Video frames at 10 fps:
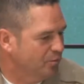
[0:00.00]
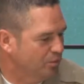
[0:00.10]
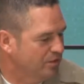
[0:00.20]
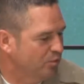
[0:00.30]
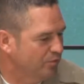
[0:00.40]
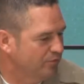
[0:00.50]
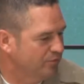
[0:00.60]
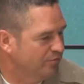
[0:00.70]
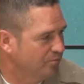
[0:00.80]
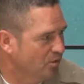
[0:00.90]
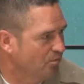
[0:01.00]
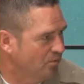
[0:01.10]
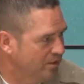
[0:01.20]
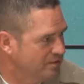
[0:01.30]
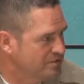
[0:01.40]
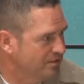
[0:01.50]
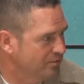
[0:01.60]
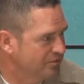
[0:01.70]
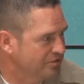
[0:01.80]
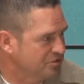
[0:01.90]
We know of a small bridge that
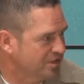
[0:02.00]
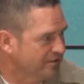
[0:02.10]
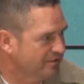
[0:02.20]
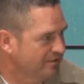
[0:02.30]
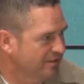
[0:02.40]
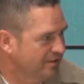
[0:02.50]
was constructed